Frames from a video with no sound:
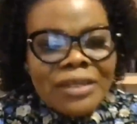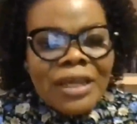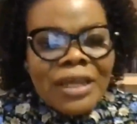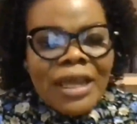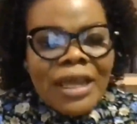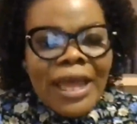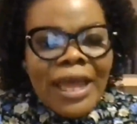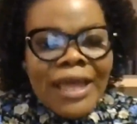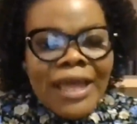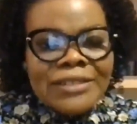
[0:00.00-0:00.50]

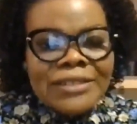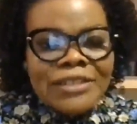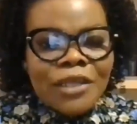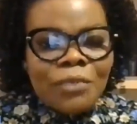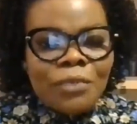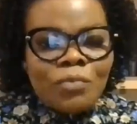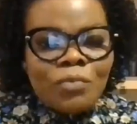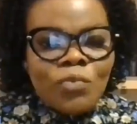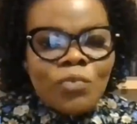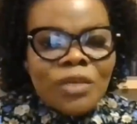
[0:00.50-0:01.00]
And
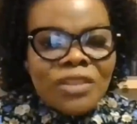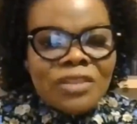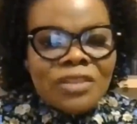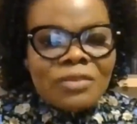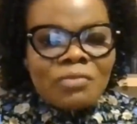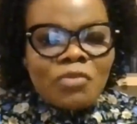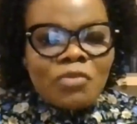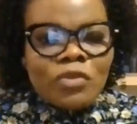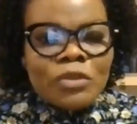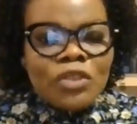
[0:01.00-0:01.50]
with
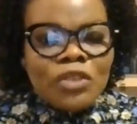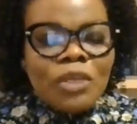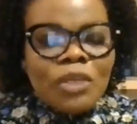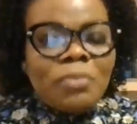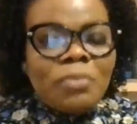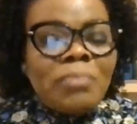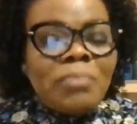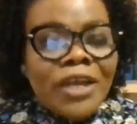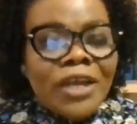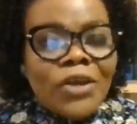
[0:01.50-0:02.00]
some
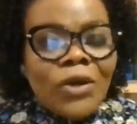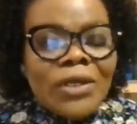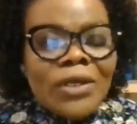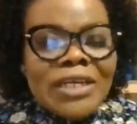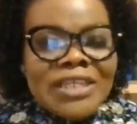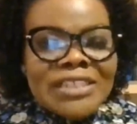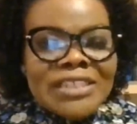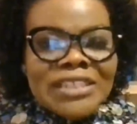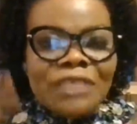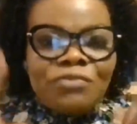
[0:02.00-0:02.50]
of my
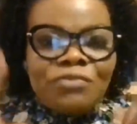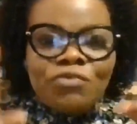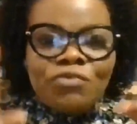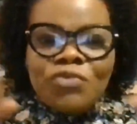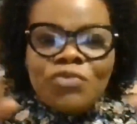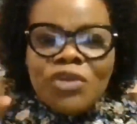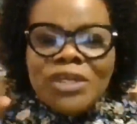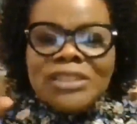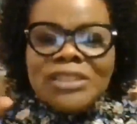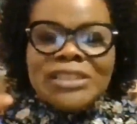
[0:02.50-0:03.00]
colleagues,
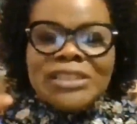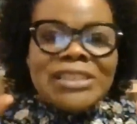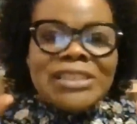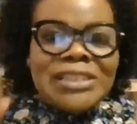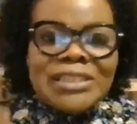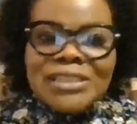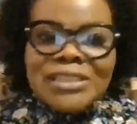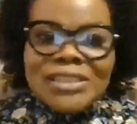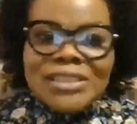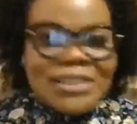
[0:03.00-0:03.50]
we've already seen
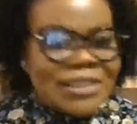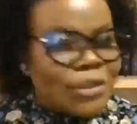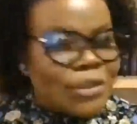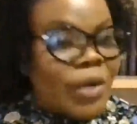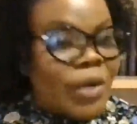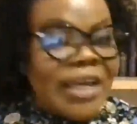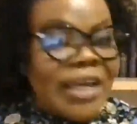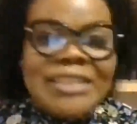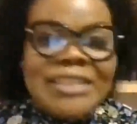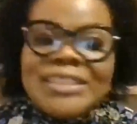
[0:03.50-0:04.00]
instances
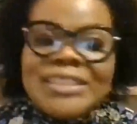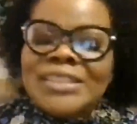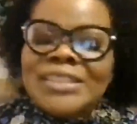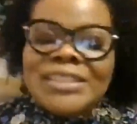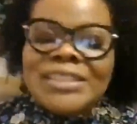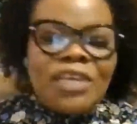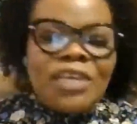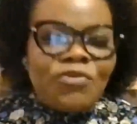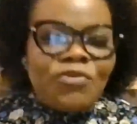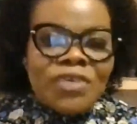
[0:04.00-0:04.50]
where it is
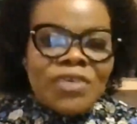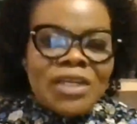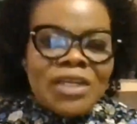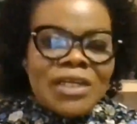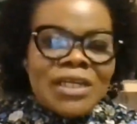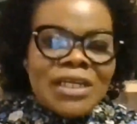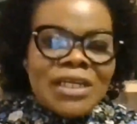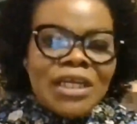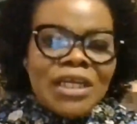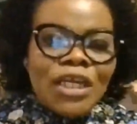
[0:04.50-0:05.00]

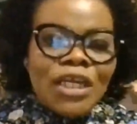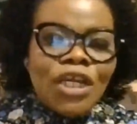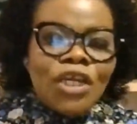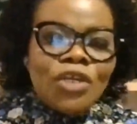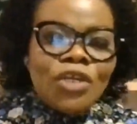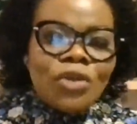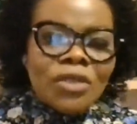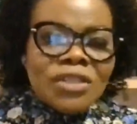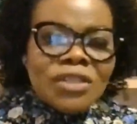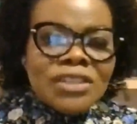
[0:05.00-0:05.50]
definitely
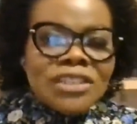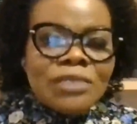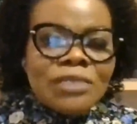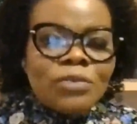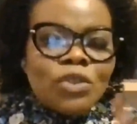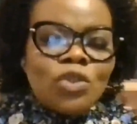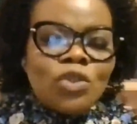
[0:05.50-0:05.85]
not the same way.